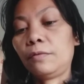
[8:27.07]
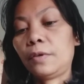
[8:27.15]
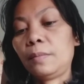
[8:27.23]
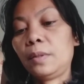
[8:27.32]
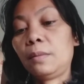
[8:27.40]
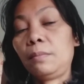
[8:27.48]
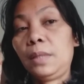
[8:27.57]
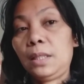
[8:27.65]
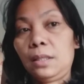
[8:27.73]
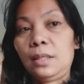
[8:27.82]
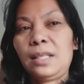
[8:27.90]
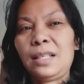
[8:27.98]
from the meat.
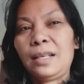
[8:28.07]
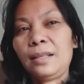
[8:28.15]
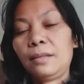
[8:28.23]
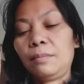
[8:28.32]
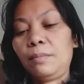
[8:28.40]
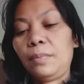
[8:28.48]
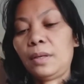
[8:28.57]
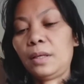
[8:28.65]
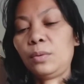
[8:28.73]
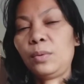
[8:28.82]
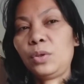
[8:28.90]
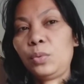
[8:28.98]
It's like the
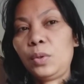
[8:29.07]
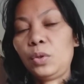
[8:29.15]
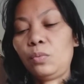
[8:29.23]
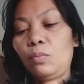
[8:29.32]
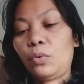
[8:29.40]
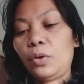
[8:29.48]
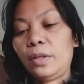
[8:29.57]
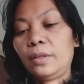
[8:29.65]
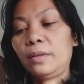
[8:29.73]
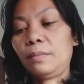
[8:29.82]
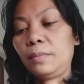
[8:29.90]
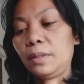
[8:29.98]
blood when you boil
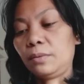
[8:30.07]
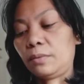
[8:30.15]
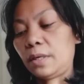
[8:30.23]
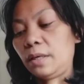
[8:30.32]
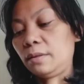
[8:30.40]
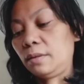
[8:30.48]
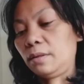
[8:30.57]
the meat, right?